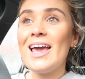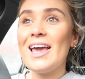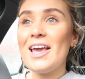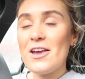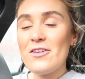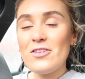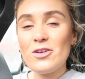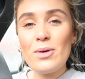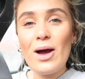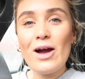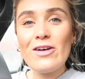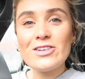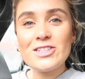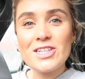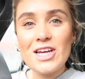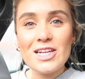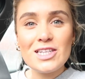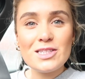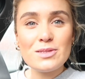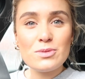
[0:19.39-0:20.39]
If you are a
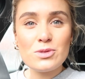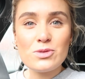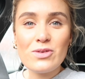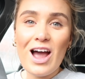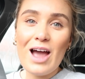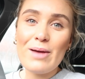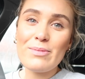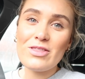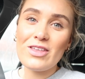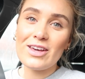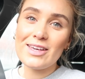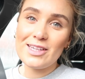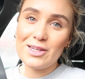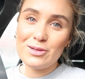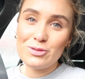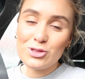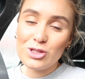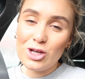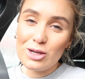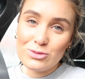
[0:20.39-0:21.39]
returning subscriber, thank
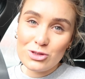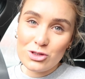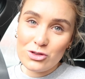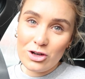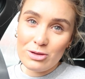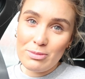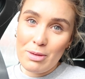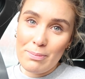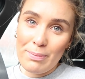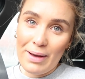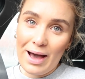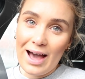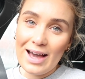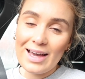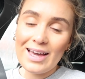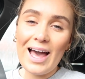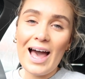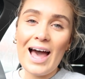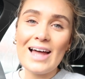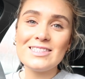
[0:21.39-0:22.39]
you so much for coming back.